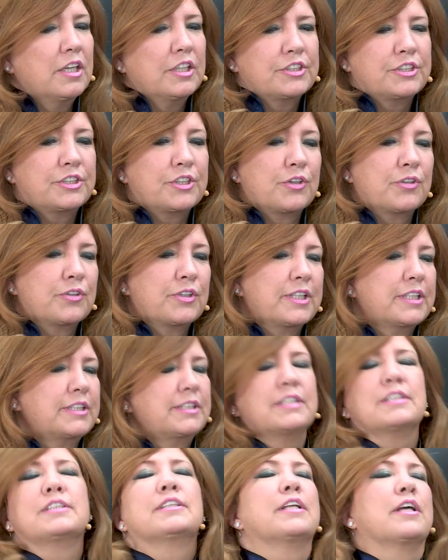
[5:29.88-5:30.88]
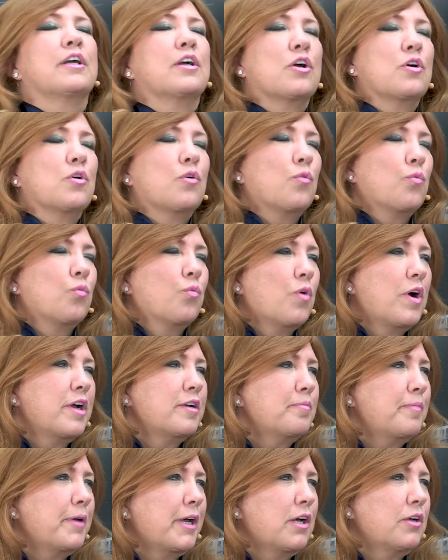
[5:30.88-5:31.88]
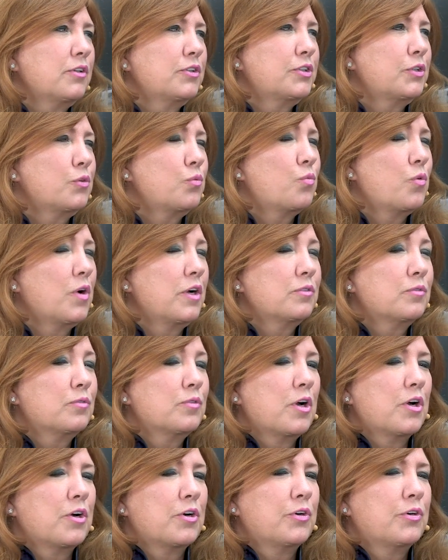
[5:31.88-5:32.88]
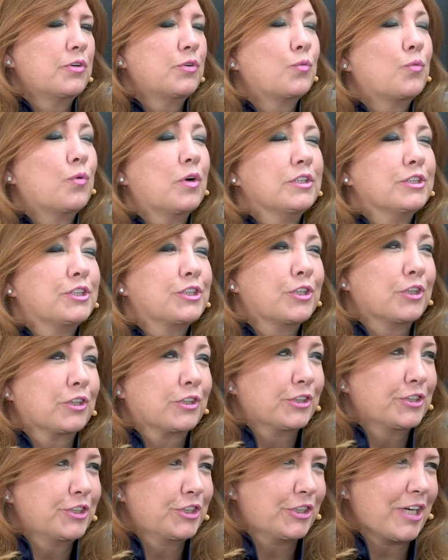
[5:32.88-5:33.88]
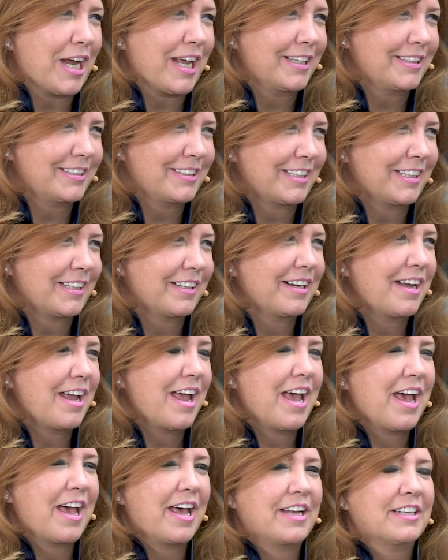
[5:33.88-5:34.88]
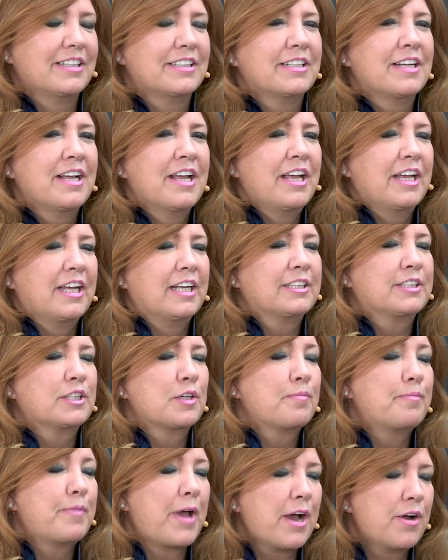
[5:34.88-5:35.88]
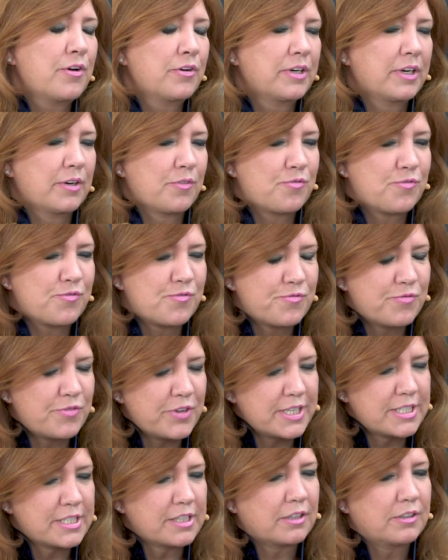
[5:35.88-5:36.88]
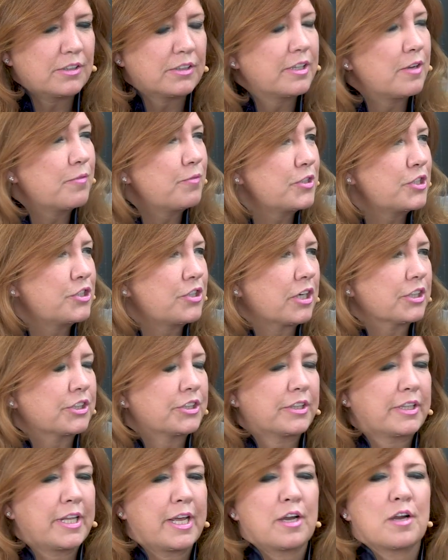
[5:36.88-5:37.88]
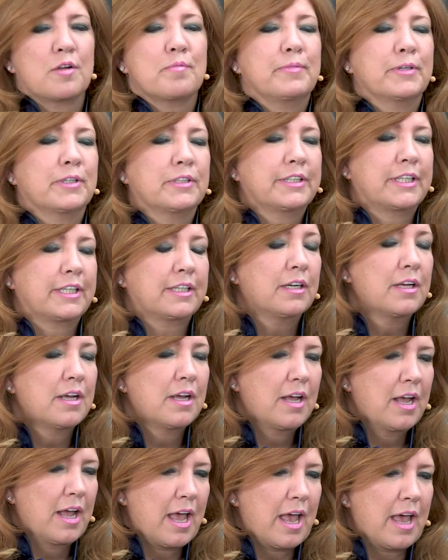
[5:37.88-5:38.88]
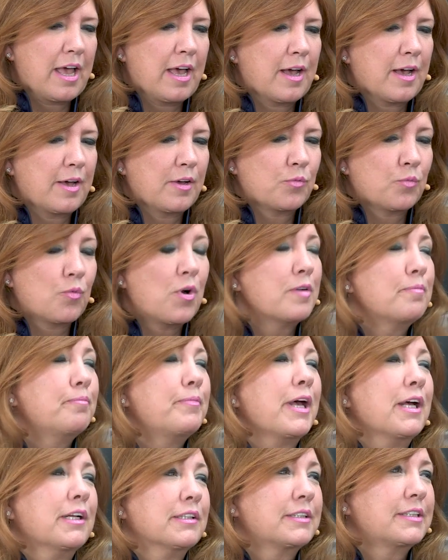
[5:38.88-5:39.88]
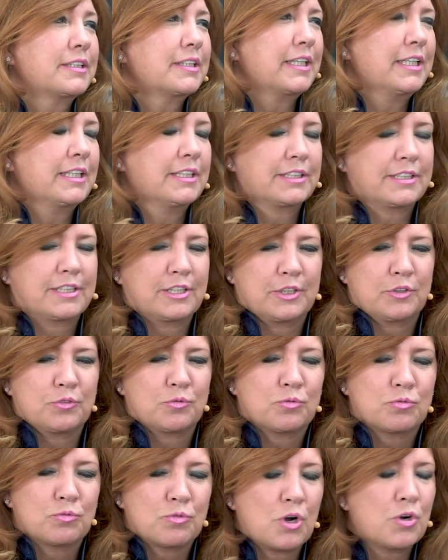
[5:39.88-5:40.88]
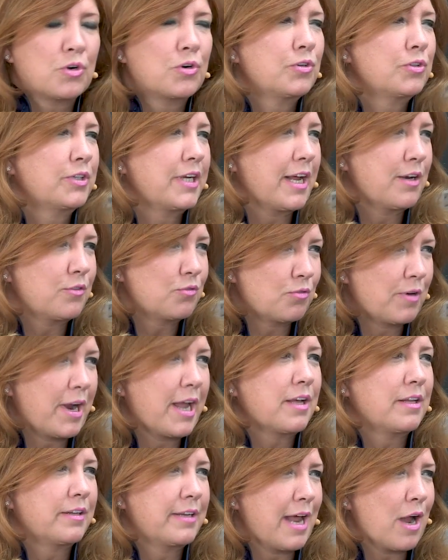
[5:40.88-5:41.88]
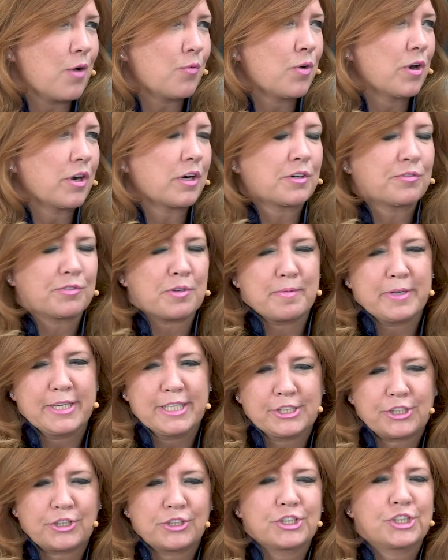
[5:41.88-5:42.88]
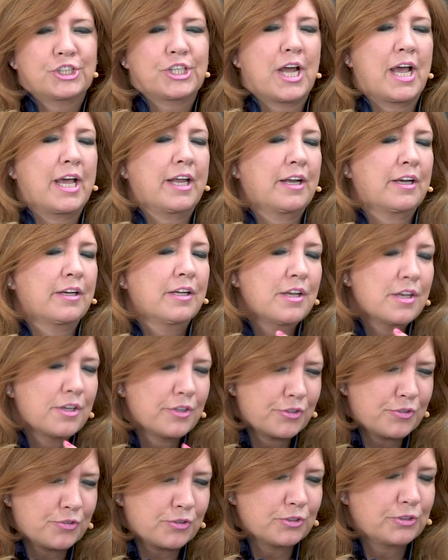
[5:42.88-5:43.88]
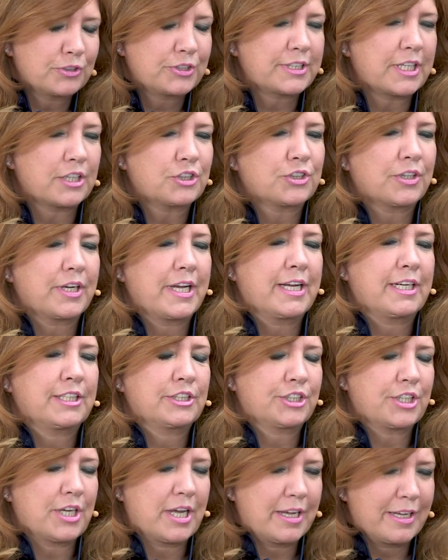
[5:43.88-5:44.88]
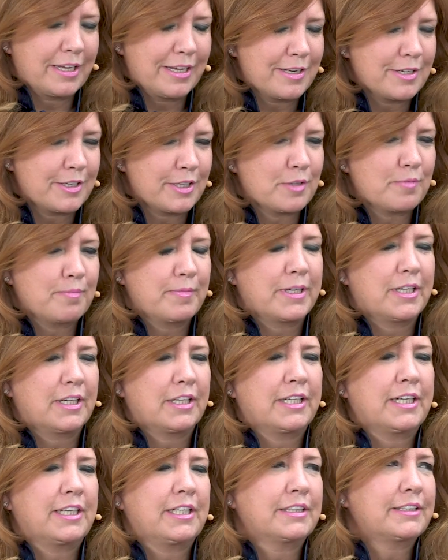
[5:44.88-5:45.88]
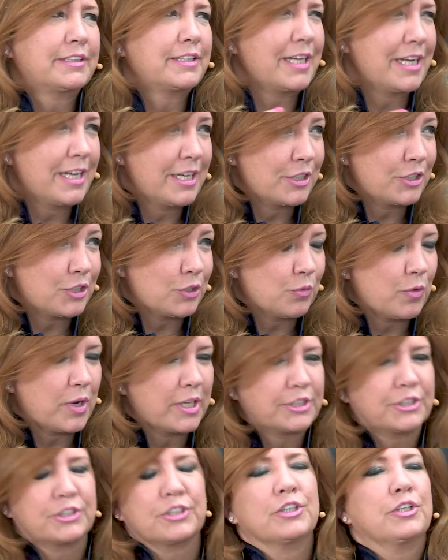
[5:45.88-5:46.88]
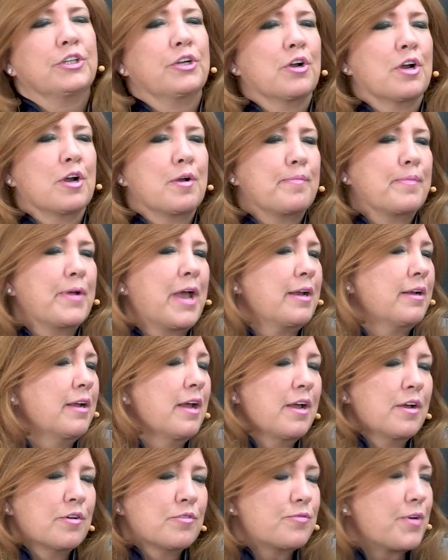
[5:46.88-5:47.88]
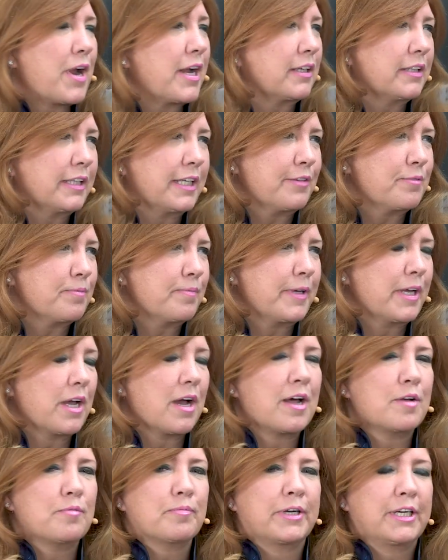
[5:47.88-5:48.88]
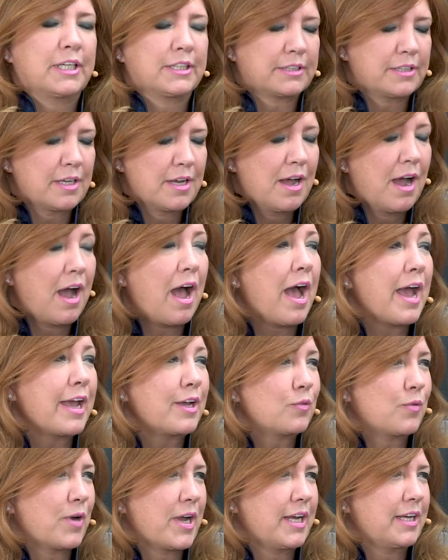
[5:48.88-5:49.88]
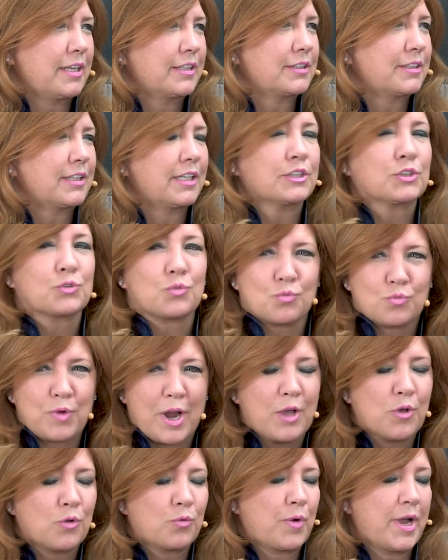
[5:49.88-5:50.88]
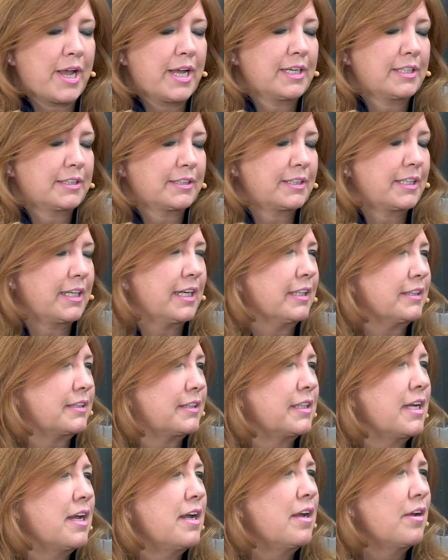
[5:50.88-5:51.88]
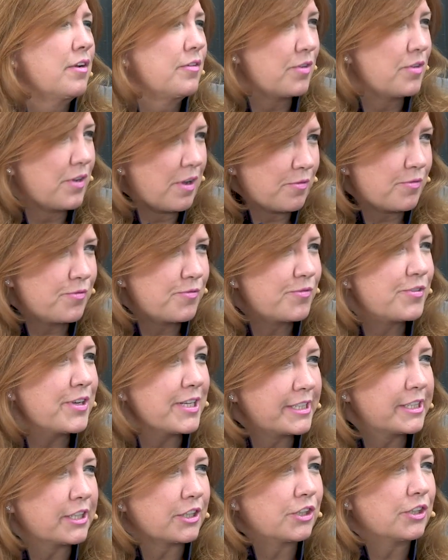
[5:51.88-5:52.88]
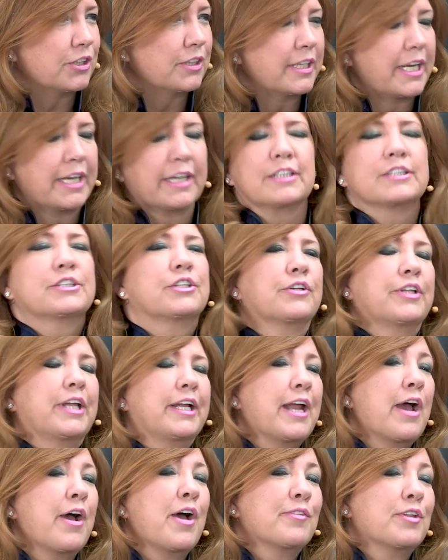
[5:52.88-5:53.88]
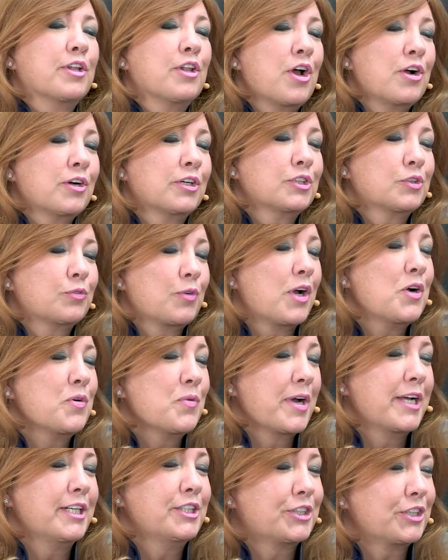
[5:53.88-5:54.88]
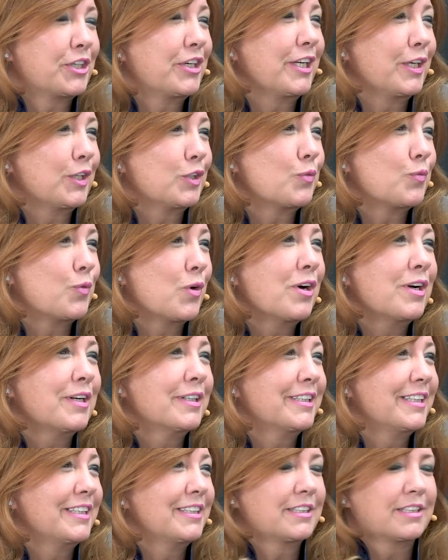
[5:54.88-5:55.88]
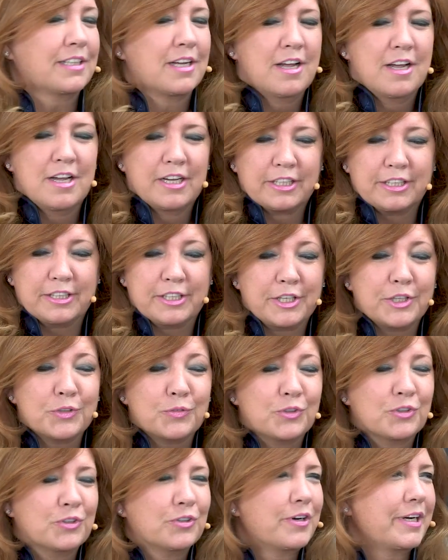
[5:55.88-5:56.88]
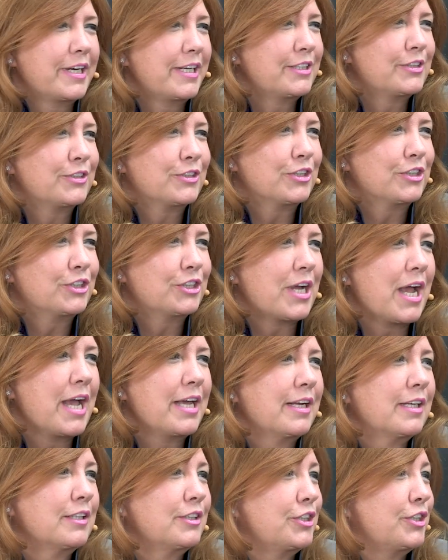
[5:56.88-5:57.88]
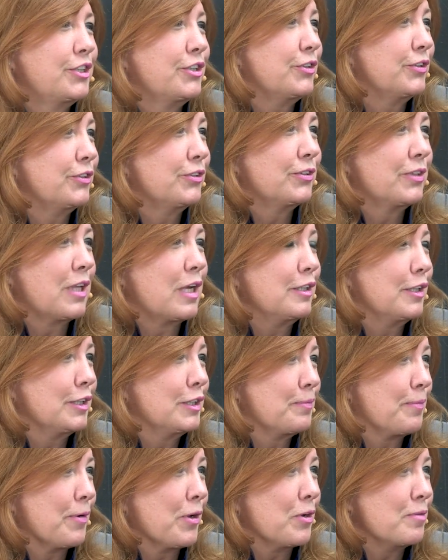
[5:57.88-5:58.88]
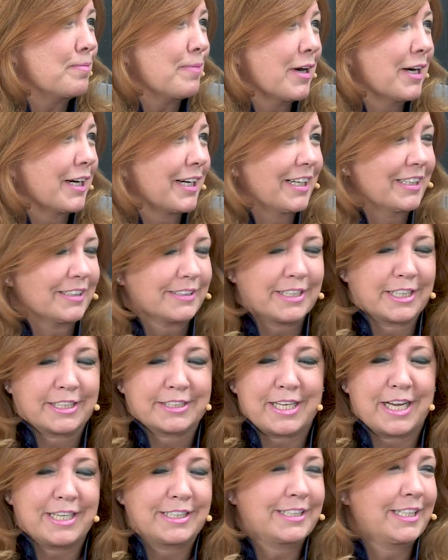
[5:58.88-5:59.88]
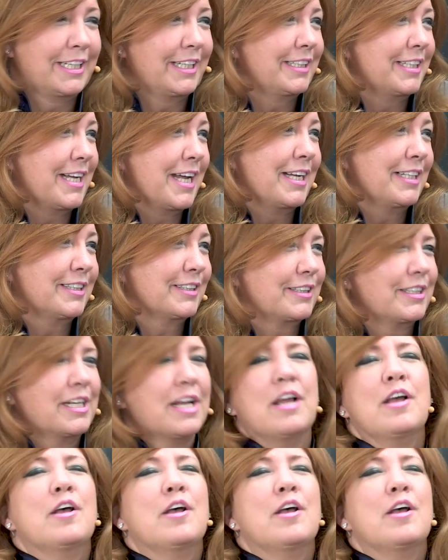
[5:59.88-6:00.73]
So this is their one belt, one road, one circle strategy. And it's about physical infrastructure. They are building, one belt is the road and rail network from Eastern China through Central Asia, into the Middle East, into Western Europe, and frankly even beyond, but it's highways, it's railways, it's a physical link. So they now have the longest railway journey in the world is Yiwu in Eastern China to London's Borough Market. It takes 18 days.